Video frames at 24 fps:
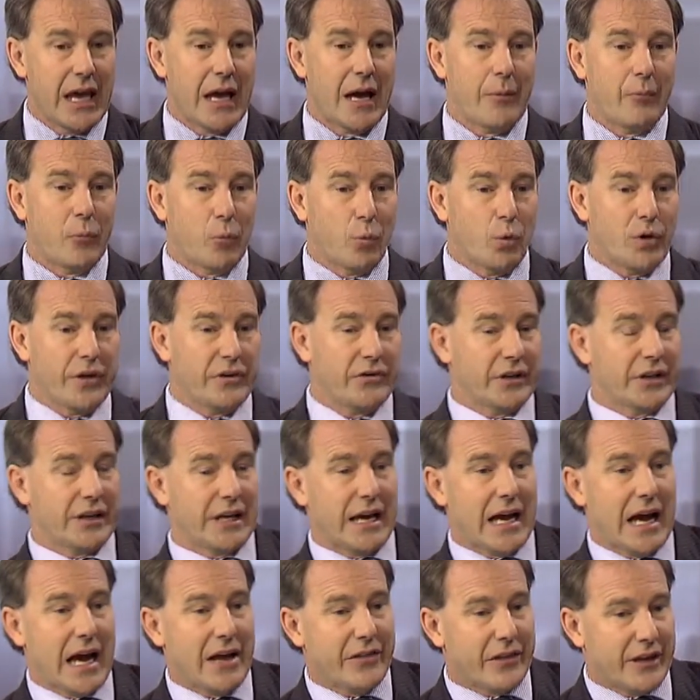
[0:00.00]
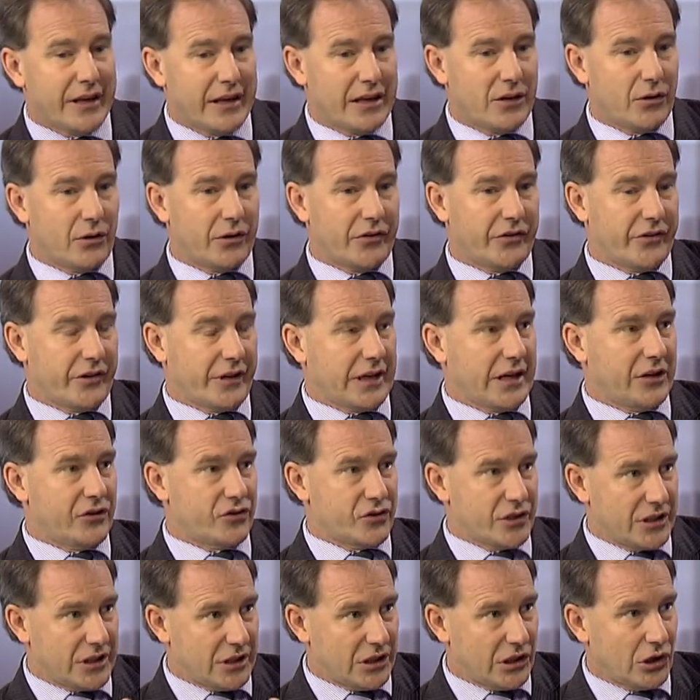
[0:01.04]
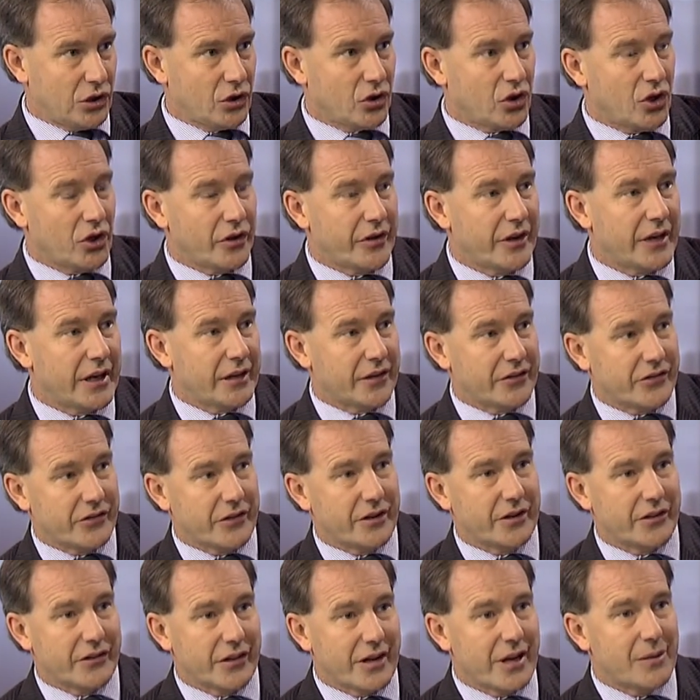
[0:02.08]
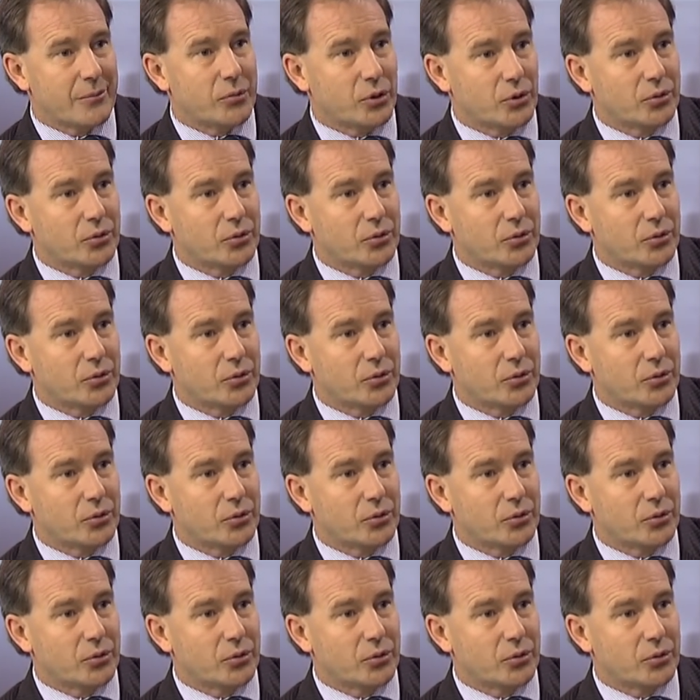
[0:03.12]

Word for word: um, we think other areas of the country can look on that as an example. So